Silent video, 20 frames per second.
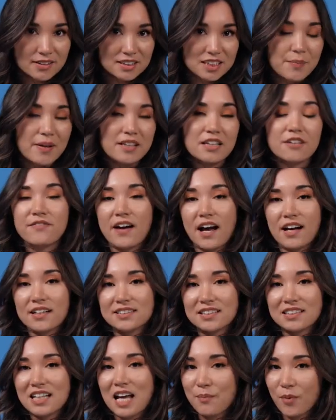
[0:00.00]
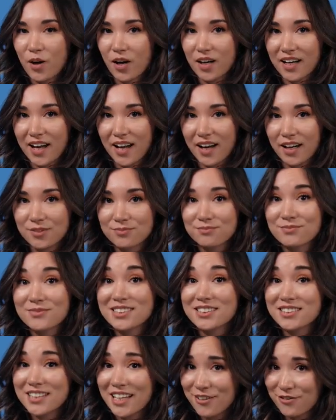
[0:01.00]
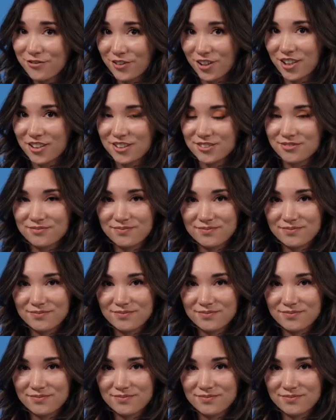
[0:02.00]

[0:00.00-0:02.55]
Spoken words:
to make the vaccine mRNA safer.